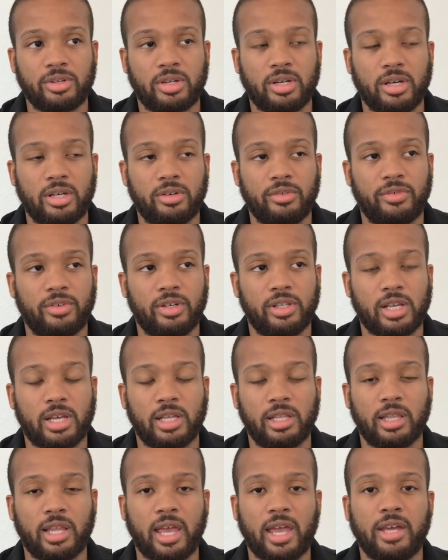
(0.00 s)
kind of like a
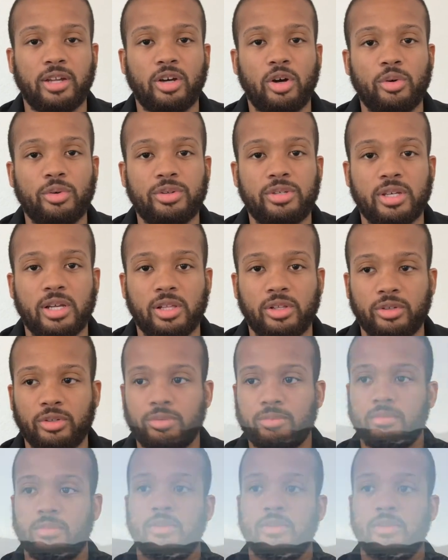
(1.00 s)
land wholesaler.